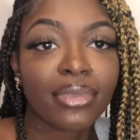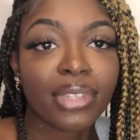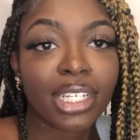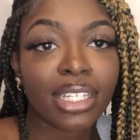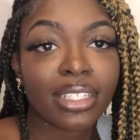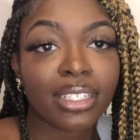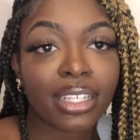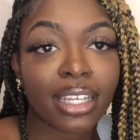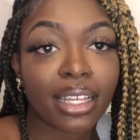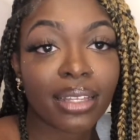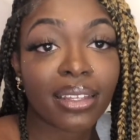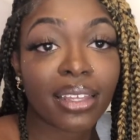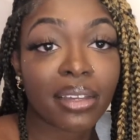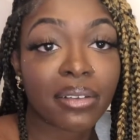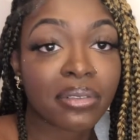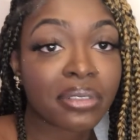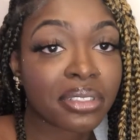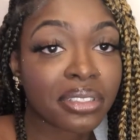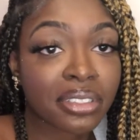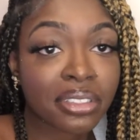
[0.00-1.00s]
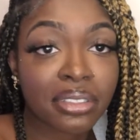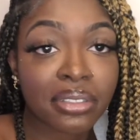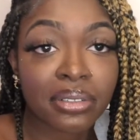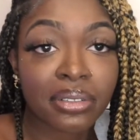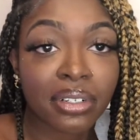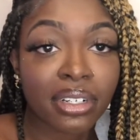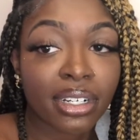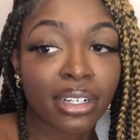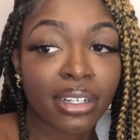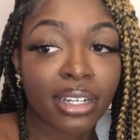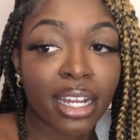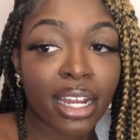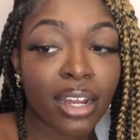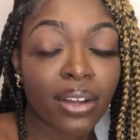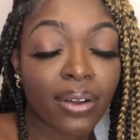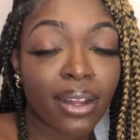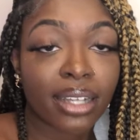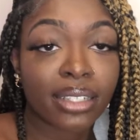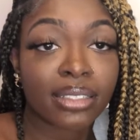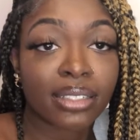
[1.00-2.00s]
Yeah, that was the story on how
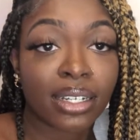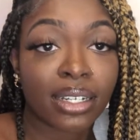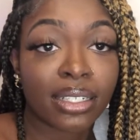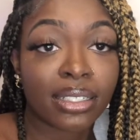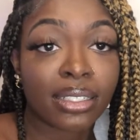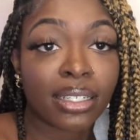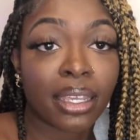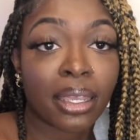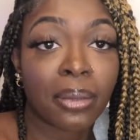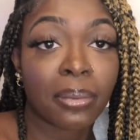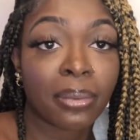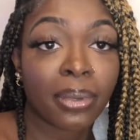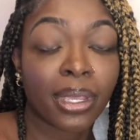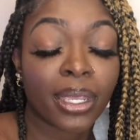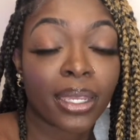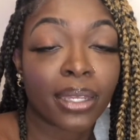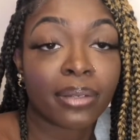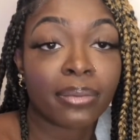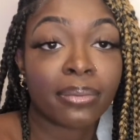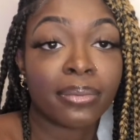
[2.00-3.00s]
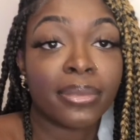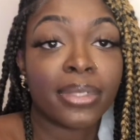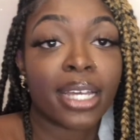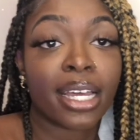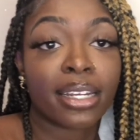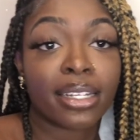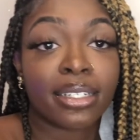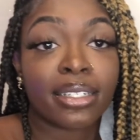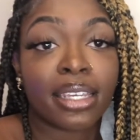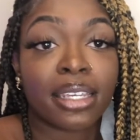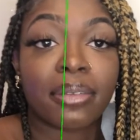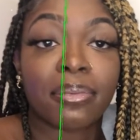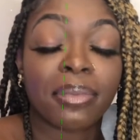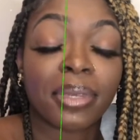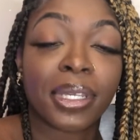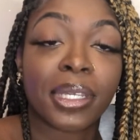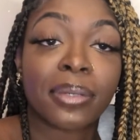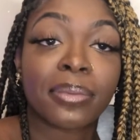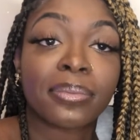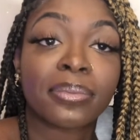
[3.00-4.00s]
I saw a dead man. Not a dead
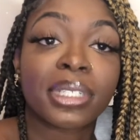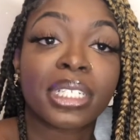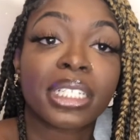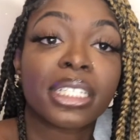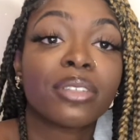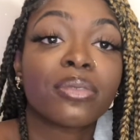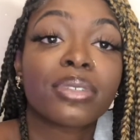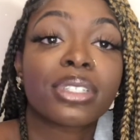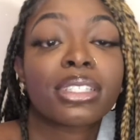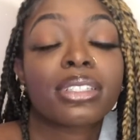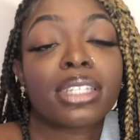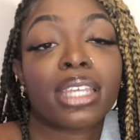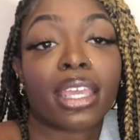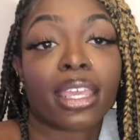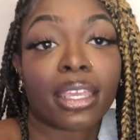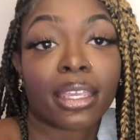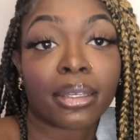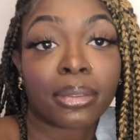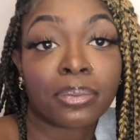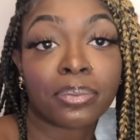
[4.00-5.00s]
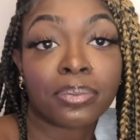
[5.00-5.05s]
man, but he was dead.